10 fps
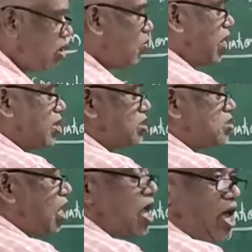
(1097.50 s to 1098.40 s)
What is
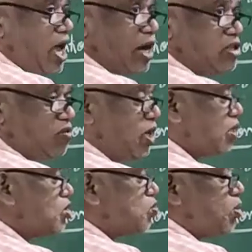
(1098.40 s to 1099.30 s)
the another
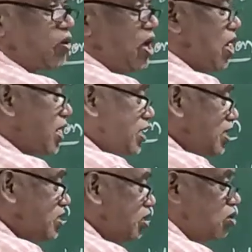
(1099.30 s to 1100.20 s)
one? Sperm. It
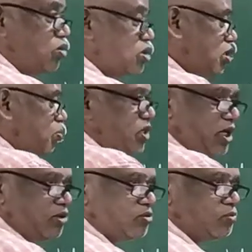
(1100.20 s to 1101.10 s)
is undergoes replication.